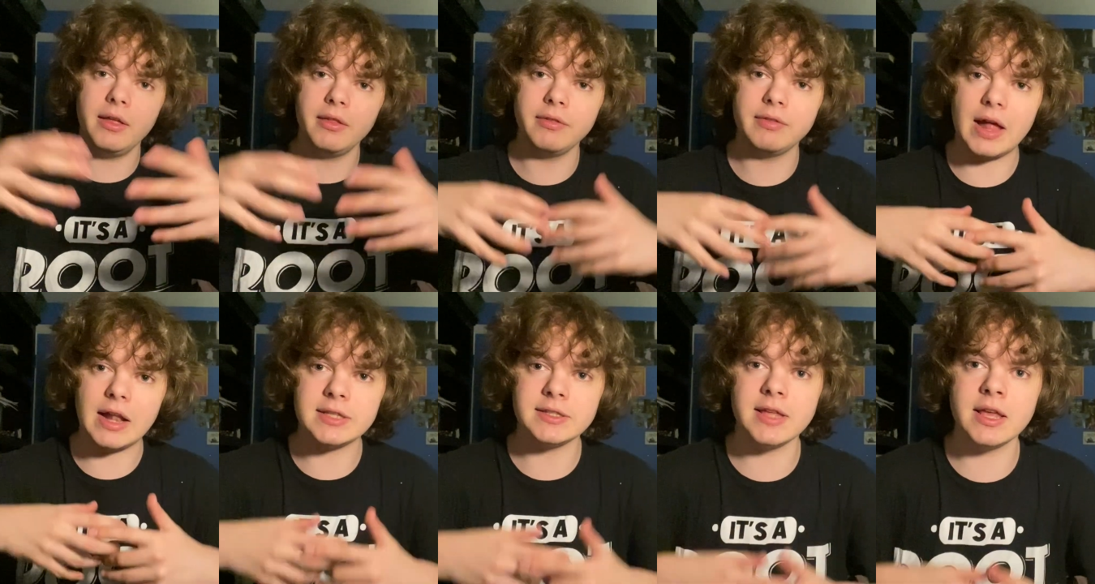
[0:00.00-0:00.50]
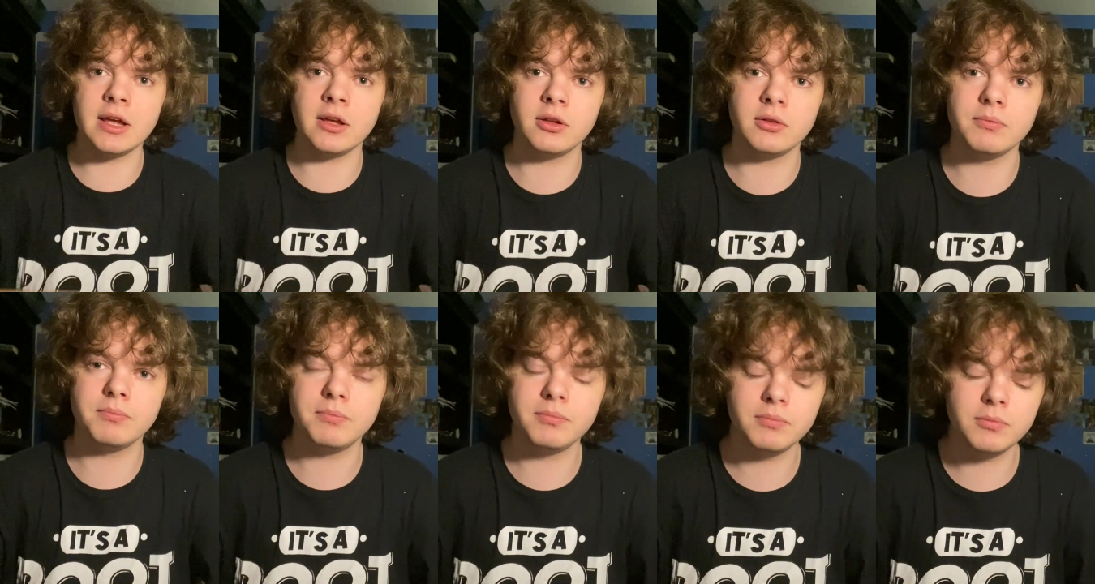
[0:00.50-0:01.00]
That's like
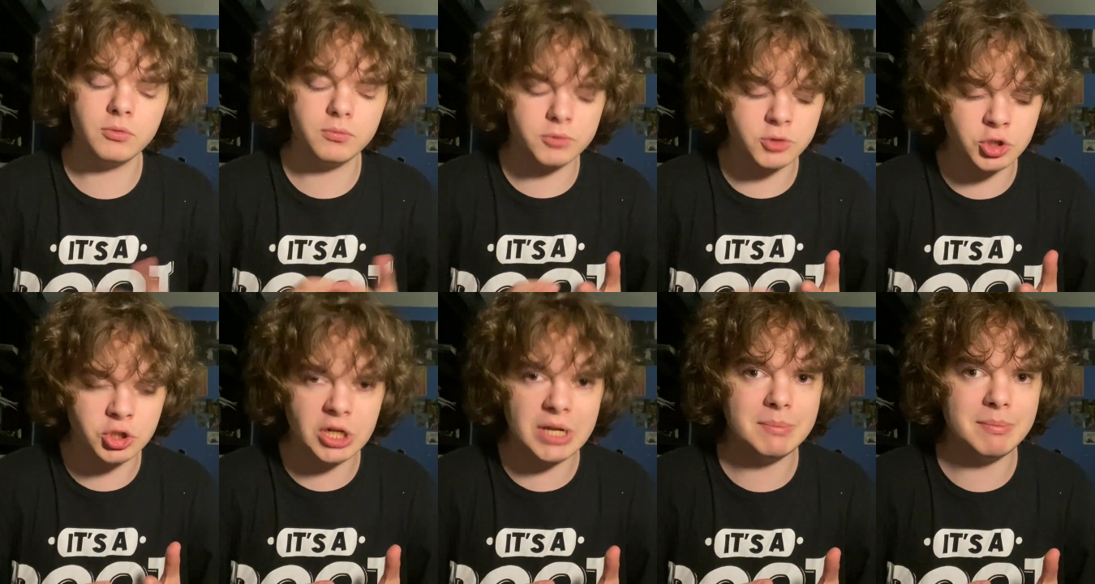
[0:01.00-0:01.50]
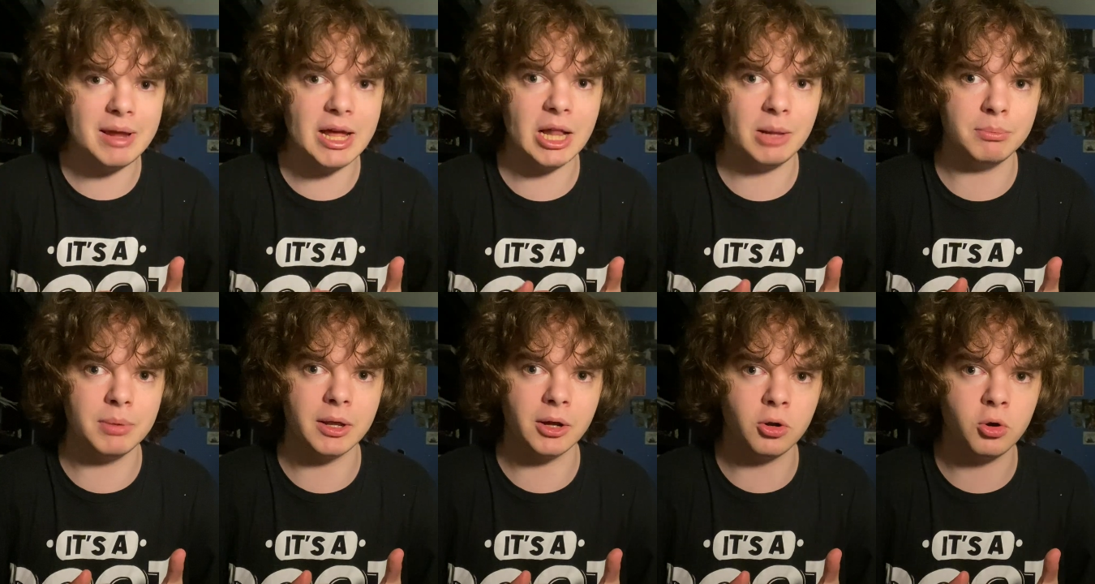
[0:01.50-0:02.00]

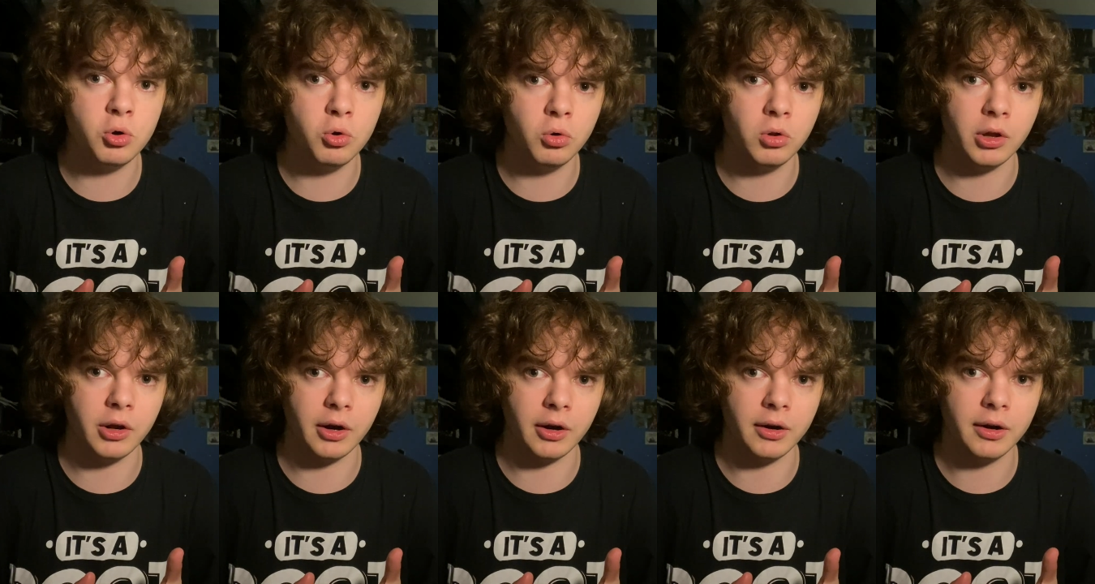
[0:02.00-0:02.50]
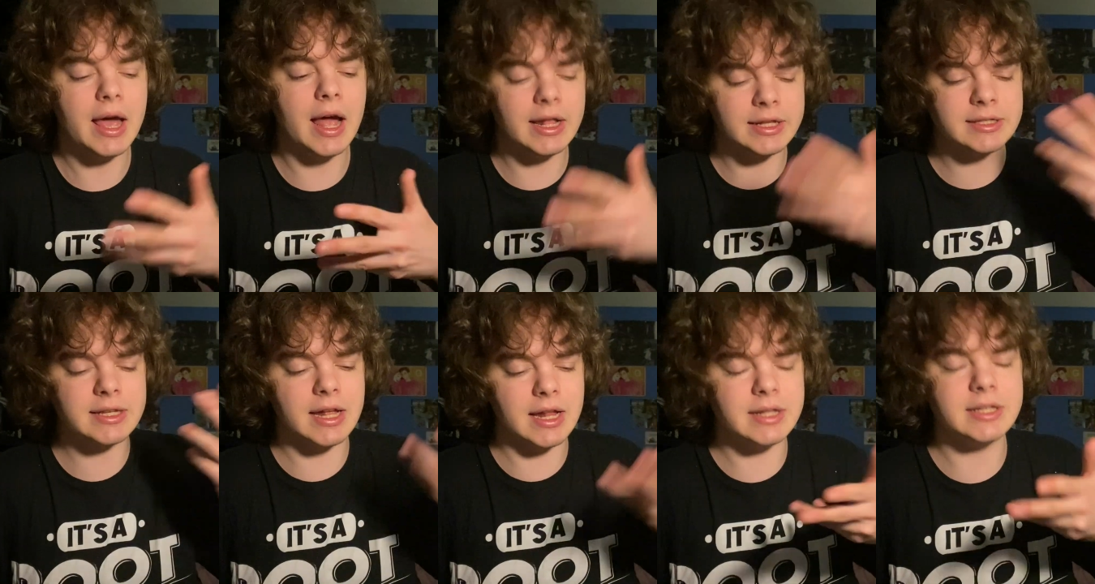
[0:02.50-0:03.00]
Gmail, but cooler.
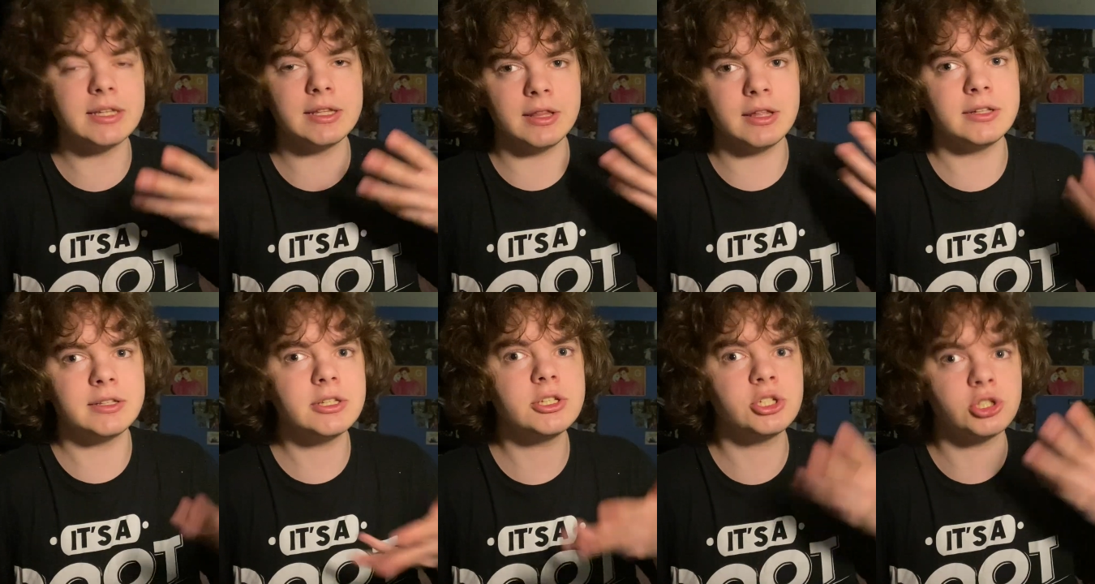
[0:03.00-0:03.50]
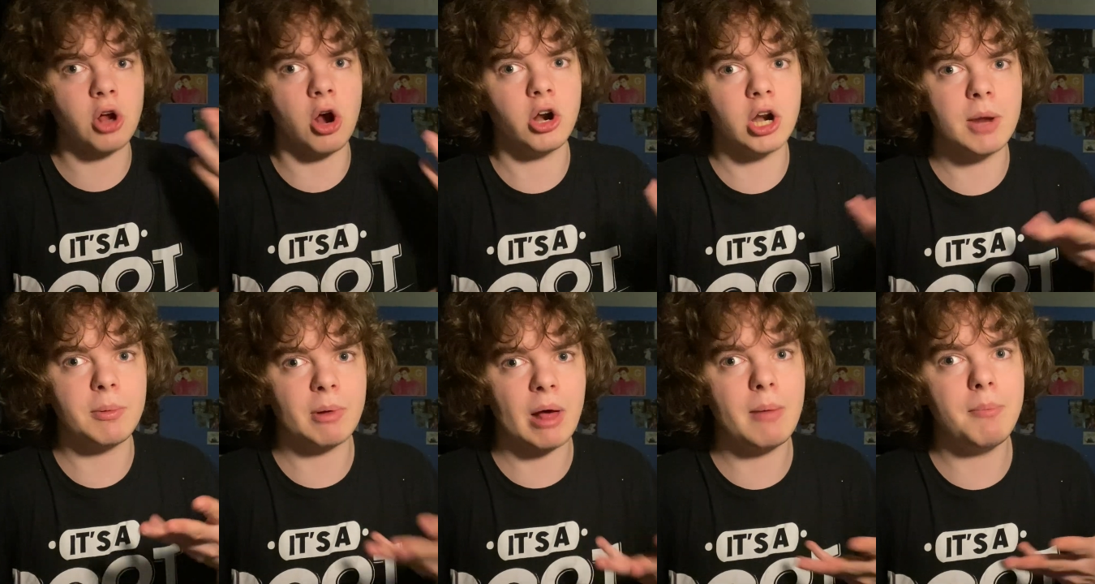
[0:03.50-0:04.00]
It's a
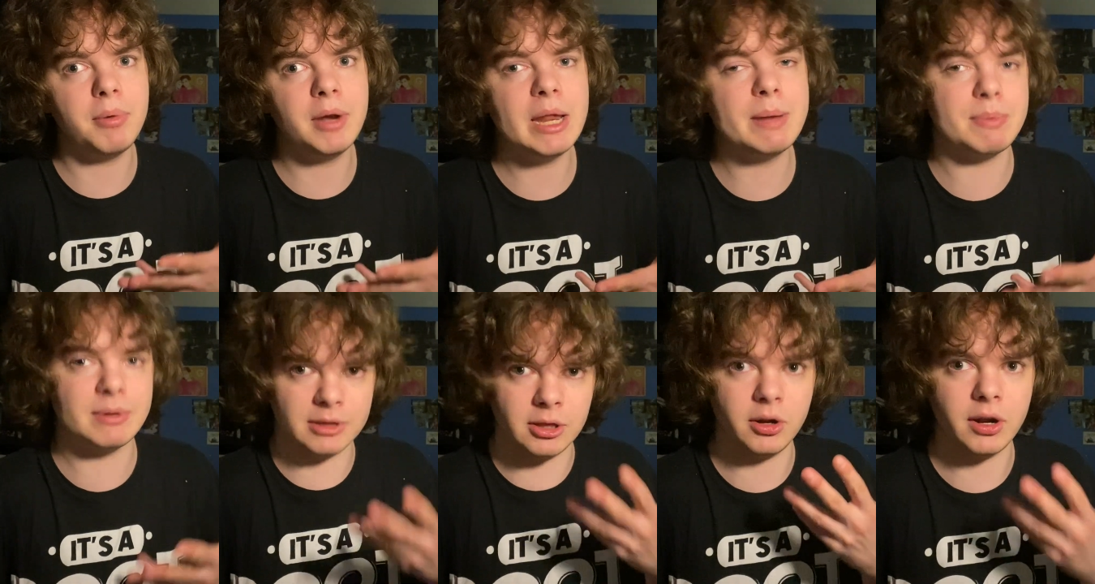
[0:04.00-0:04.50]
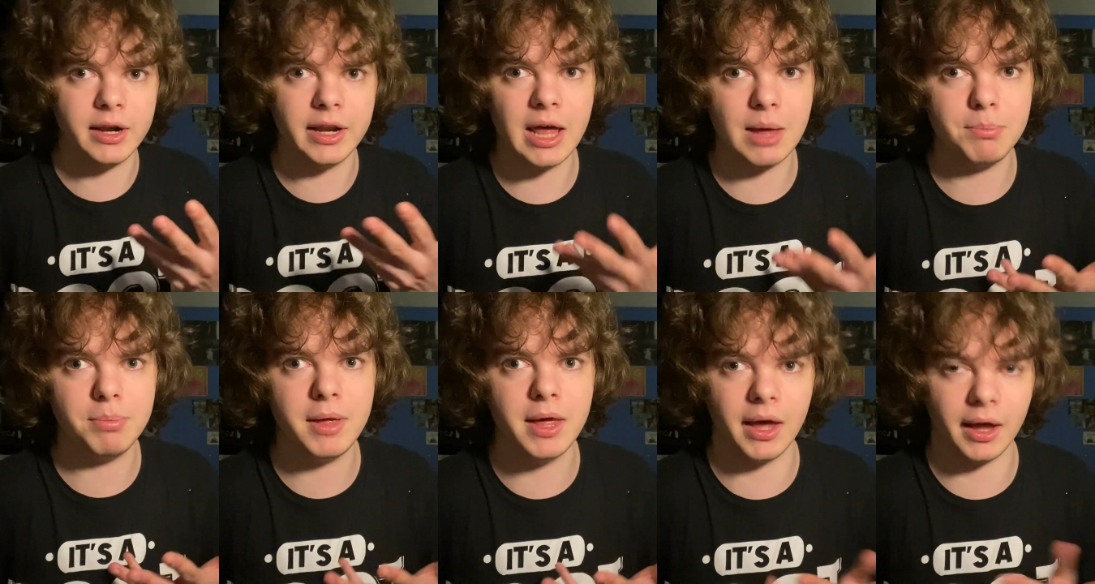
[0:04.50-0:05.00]
startup company, but they're gonna
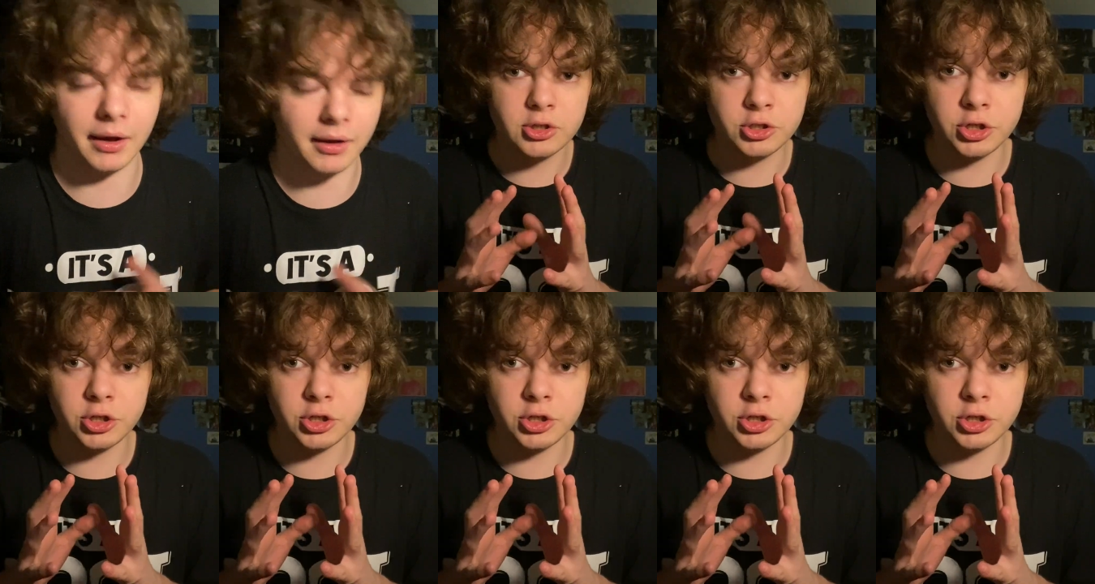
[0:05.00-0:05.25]
get big.